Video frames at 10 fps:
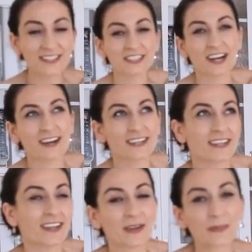jar
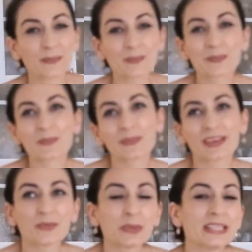
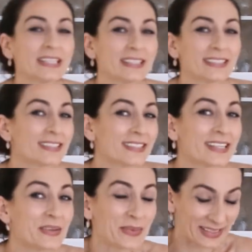within
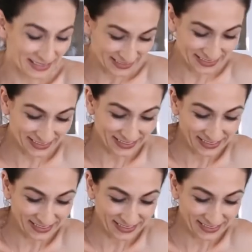30 minutes.